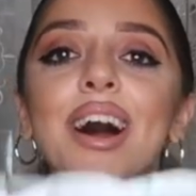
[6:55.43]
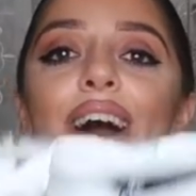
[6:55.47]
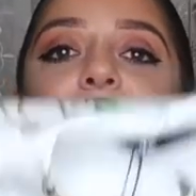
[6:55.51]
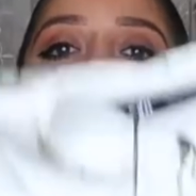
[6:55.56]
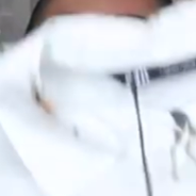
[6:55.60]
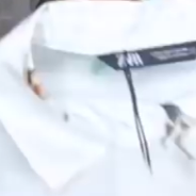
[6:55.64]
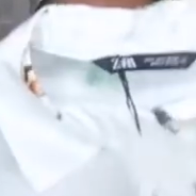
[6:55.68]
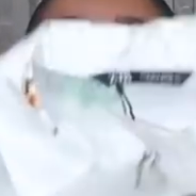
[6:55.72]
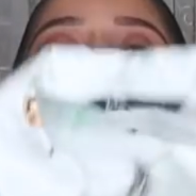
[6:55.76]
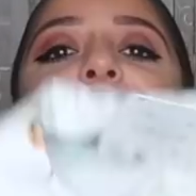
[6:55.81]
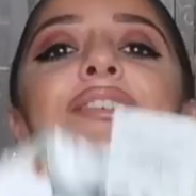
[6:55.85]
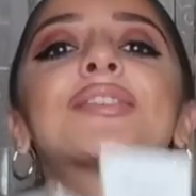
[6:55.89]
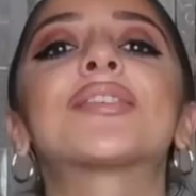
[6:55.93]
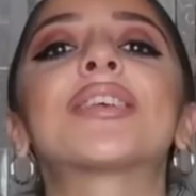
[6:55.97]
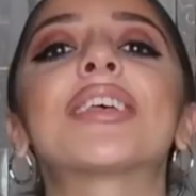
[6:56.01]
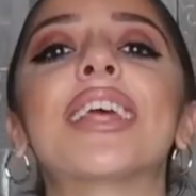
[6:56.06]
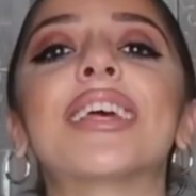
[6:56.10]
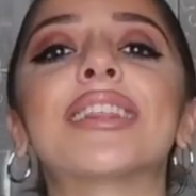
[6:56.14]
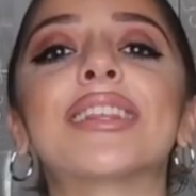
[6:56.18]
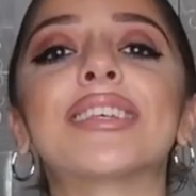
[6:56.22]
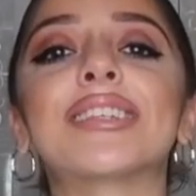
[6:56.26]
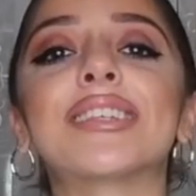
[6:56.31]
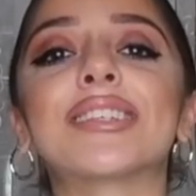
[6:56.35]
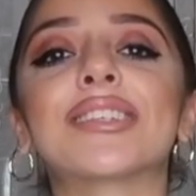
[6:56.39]
Yeah, I just feel
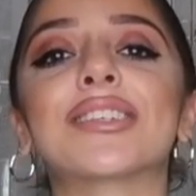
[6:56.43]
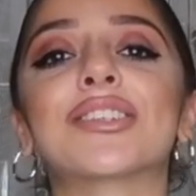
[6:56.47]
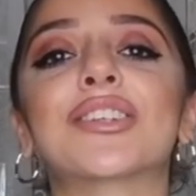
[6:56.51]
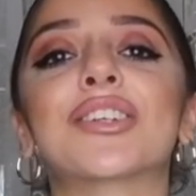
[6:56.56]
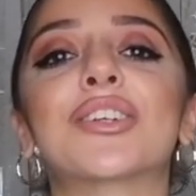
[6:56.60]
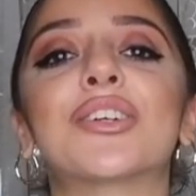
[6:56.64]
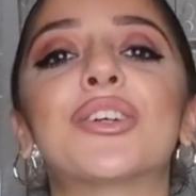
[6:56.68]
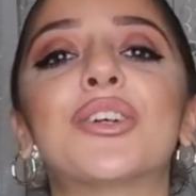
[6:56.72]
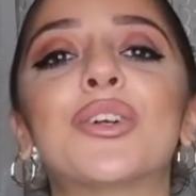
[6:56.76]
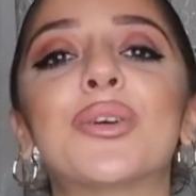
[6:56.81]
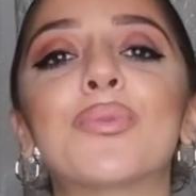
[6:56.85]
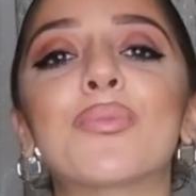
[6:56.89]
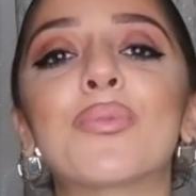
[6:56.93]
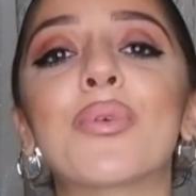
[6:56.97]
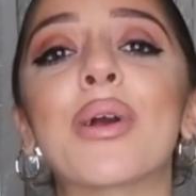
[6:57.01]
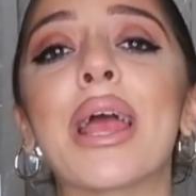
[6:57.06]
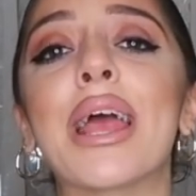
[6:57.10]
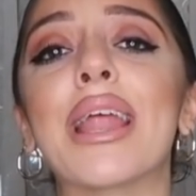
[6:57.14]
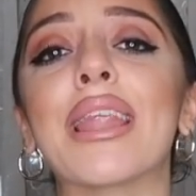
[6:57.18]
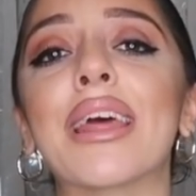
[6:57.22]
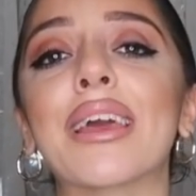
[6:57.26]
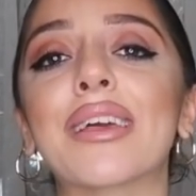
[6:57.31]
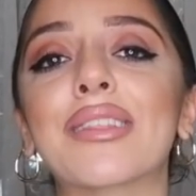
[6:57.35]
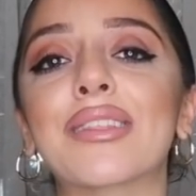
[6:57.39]
like this is such a cute
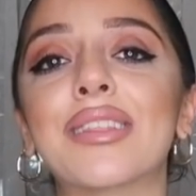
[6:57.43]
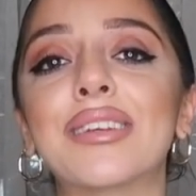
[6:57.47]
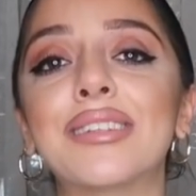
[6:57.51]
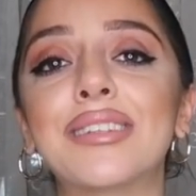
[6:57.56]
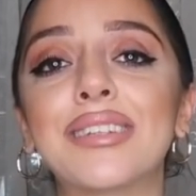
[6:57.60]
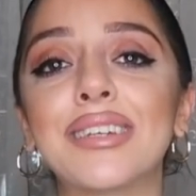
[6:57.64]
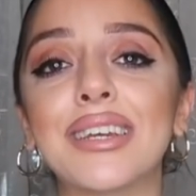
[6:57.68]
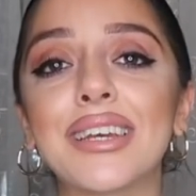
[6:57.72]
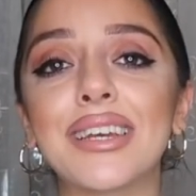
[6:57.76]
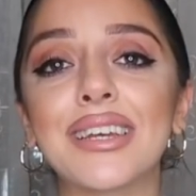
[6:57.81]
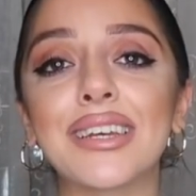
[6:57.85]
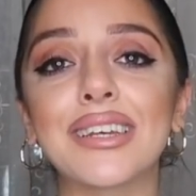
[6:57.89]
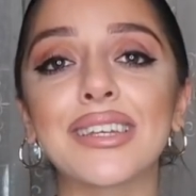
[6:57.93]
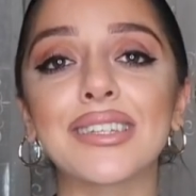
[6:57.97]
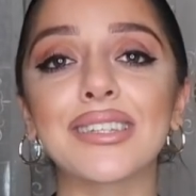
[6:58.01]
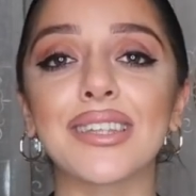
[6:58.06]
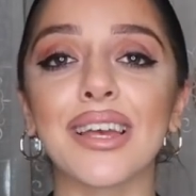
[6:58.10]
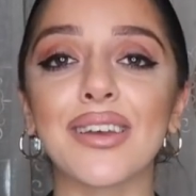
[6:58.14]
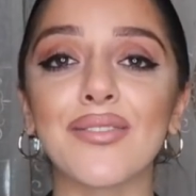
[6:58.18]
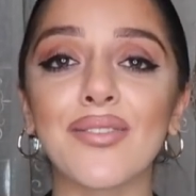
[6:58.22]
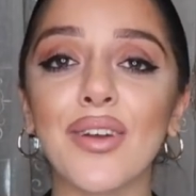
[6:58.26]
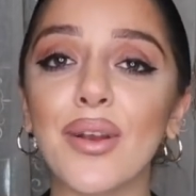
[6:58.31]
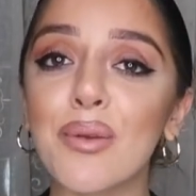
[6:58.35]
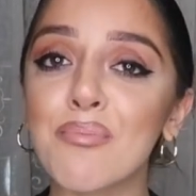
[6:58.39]
print, like the
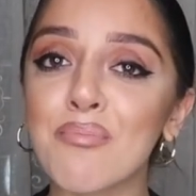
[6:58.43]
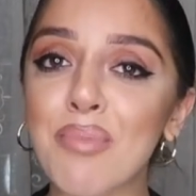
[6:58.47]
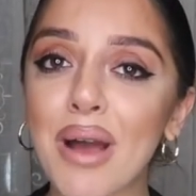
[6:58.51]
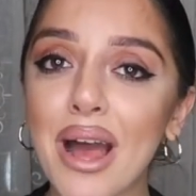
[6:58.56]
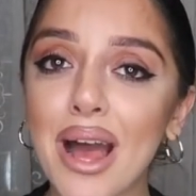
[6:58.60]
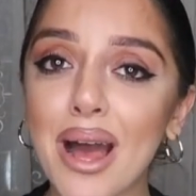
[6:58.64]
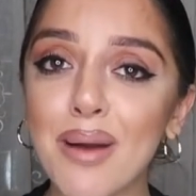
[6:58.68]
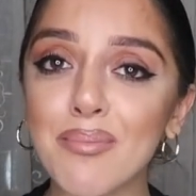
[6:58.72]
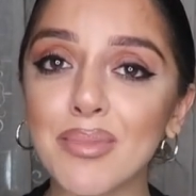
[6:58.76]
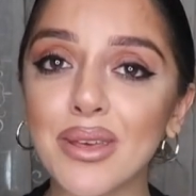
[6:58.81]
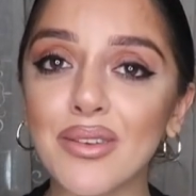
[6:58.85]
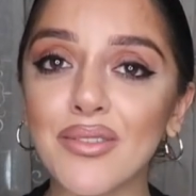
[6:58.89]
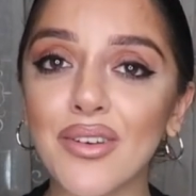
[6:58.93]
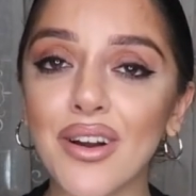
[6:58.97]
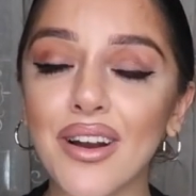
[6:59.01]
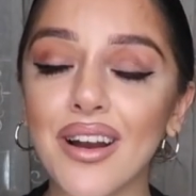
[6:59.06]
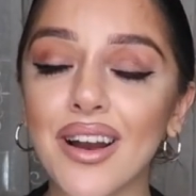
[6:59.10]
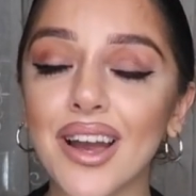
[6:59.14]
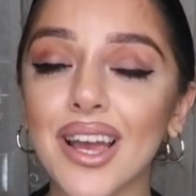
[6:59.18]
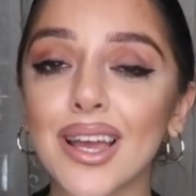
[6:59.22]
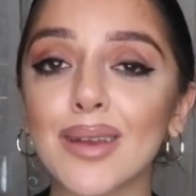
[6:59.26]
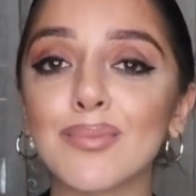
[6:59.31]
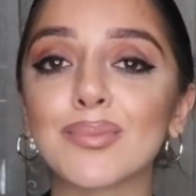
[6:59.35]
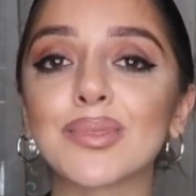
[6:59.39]
deers, like very Bambi
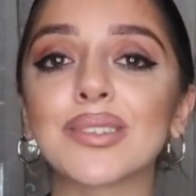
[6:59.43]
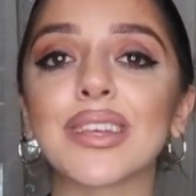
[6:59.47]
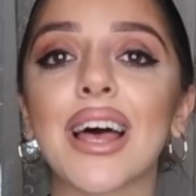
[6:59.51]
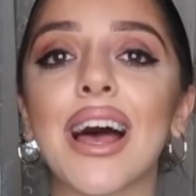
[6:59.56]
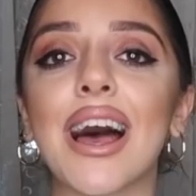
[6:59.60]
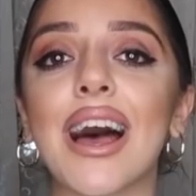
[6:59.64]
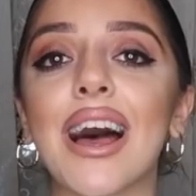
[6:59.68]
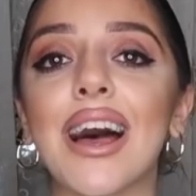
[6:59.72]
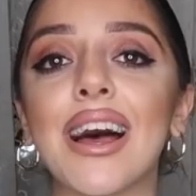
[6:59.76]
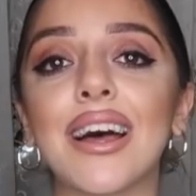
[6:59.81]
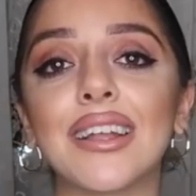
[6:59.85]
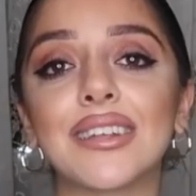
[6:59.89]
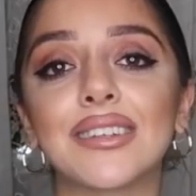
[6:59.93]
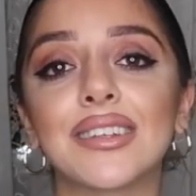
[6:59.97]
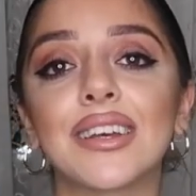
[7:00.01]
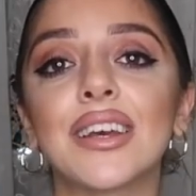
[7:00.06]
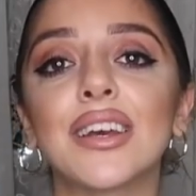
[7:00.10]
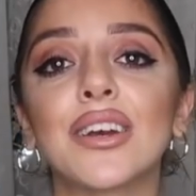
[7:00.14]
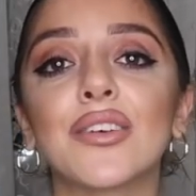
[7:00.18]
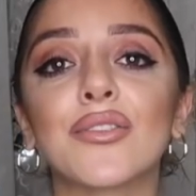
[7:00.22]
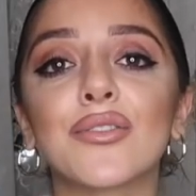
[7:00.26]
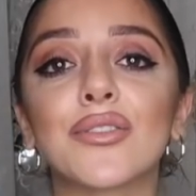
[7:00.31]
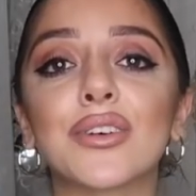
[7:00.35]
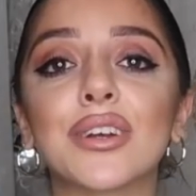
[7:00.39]
vibes, and
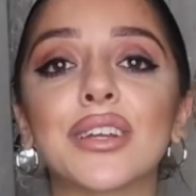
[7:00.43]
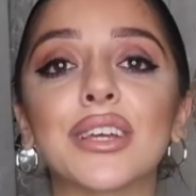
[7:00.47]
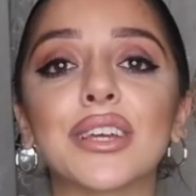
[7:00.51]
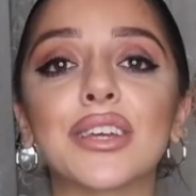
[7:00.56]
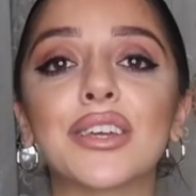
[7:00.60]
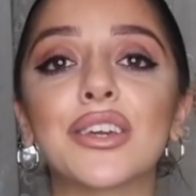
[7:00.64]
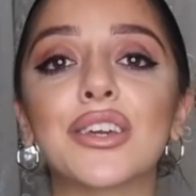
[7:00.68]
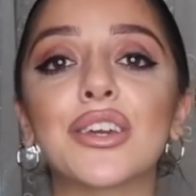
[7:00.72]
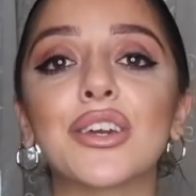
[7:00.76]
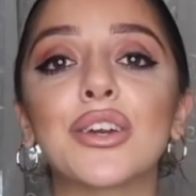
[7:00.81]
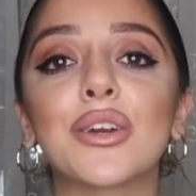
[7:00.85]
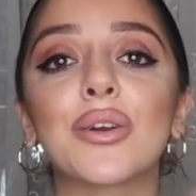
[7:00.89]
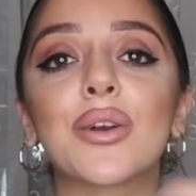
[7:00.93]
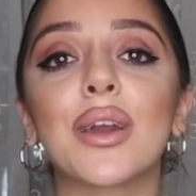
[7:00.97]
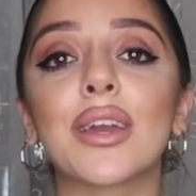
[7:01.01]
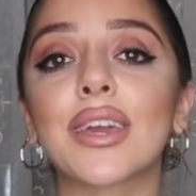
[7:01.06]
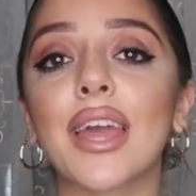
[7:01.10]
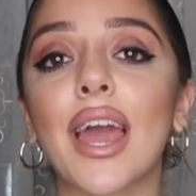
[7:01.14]
really cute.